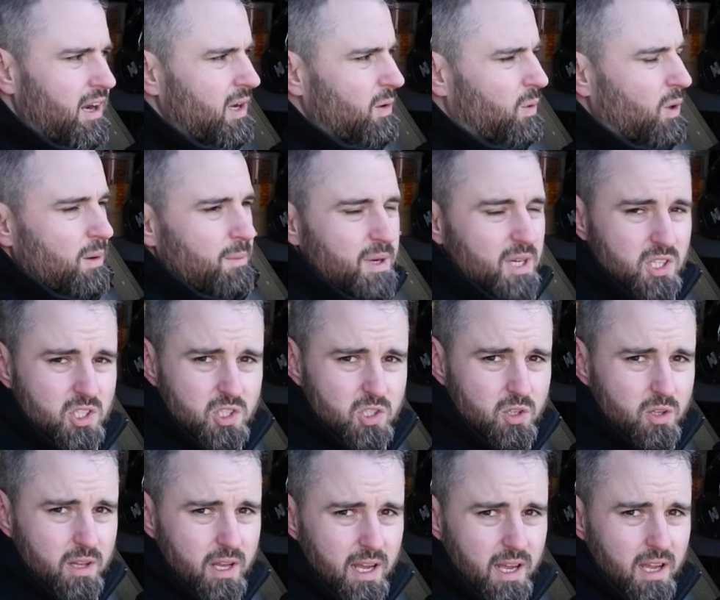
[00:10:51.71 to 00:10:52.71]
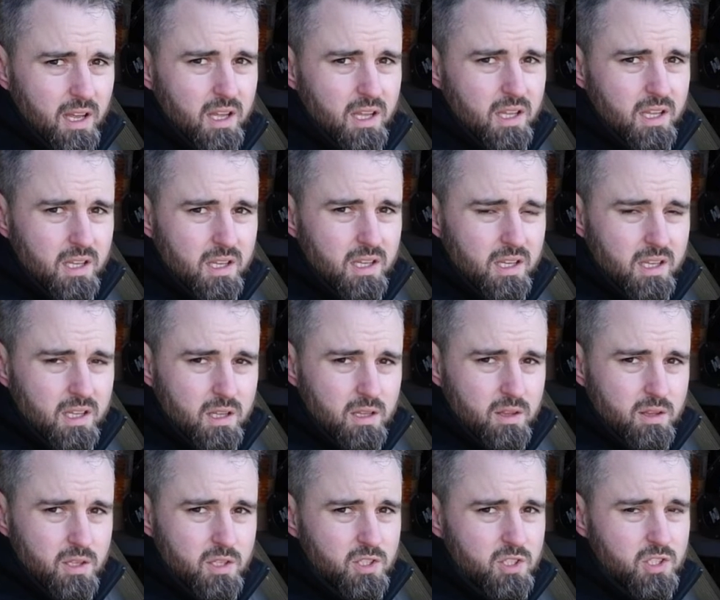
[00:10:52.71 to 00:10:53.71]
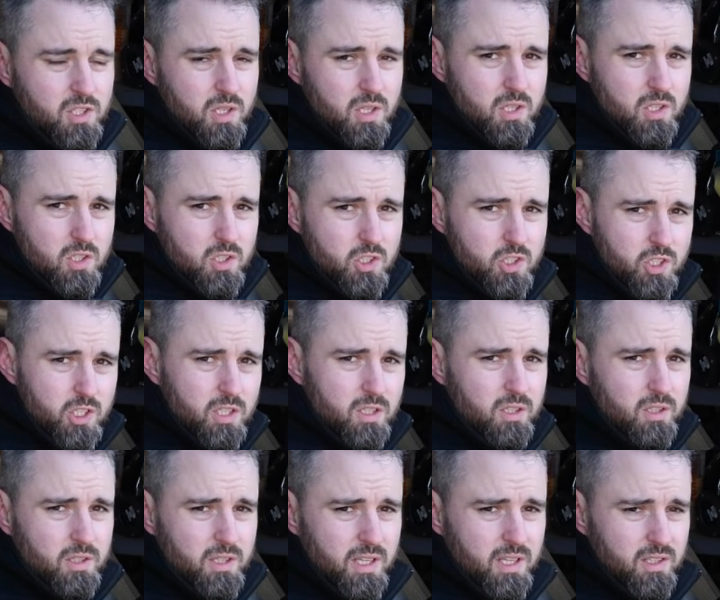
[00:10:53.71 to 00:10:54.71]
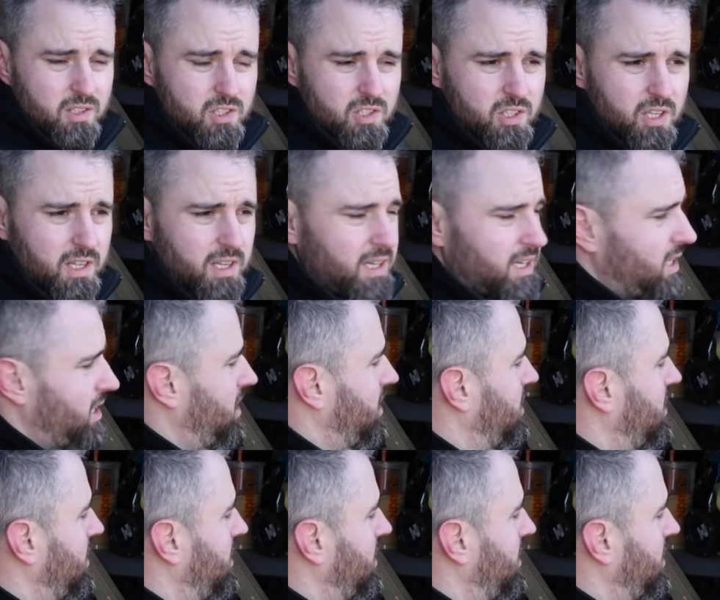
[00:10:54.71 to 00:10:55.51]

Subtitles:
You want to make sure that this shield is sitting